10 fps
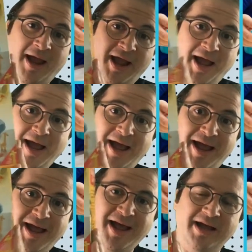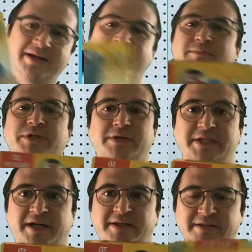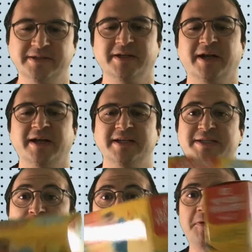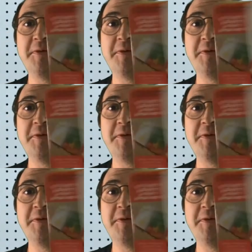Ah, I'm so excited. So